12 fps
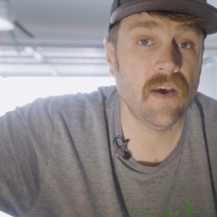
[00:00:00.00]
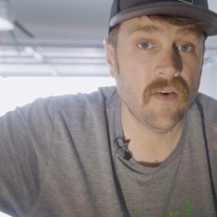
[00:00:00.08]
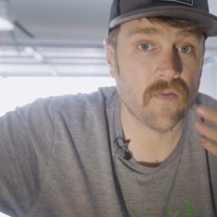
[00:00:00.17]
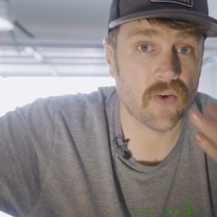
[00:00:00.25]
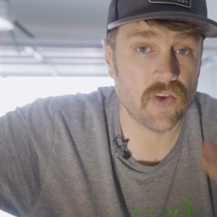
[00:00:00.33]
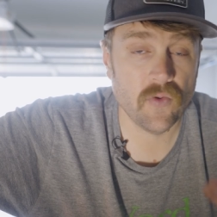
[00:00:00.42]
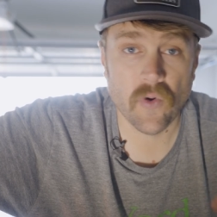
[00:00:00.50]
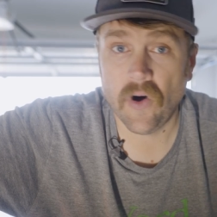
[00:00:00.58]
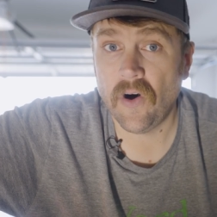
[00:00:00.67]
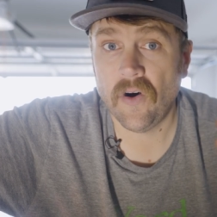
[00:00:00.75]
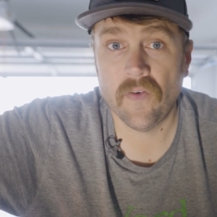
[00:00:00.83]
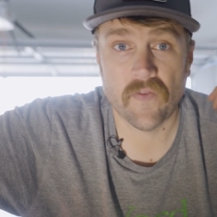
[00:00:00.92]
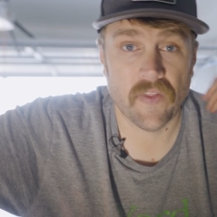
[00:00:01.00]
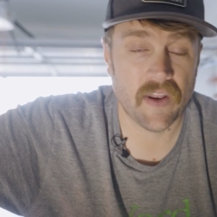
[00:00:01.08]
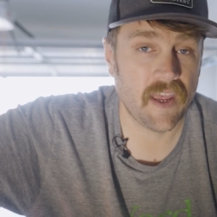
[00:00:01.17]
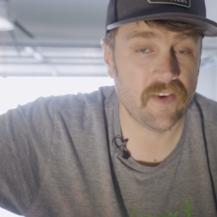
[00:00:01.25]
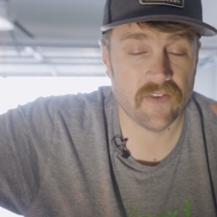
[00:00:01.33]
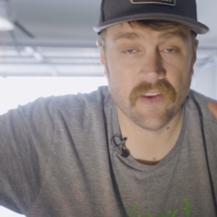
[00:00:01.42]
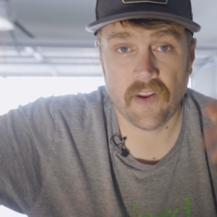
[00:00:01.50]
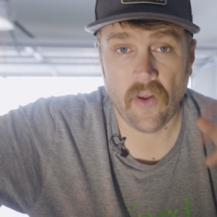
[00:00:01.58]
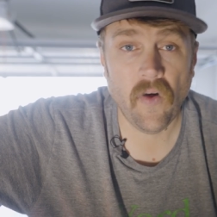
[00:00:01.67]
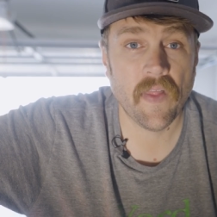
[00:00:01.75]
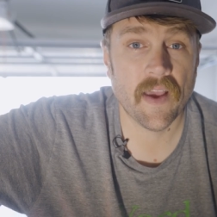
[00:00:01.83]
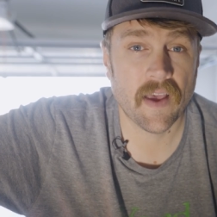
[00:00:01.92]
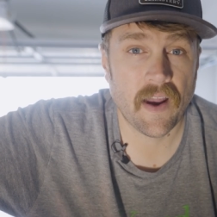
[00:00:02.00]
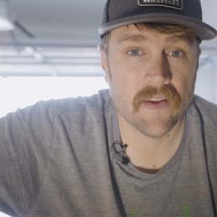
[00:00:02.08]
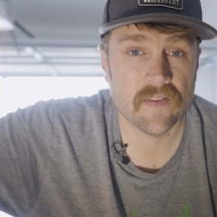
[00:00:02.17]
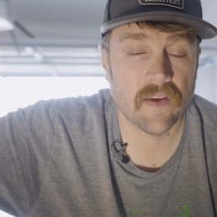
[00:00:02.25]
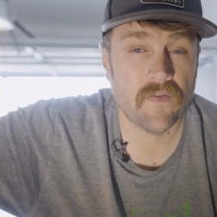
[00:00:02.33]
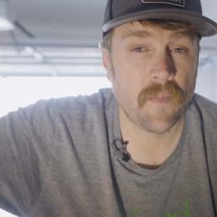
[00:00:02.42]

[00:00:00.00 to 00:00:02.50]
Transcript: for you all, for the nation, and all that kind of stuff.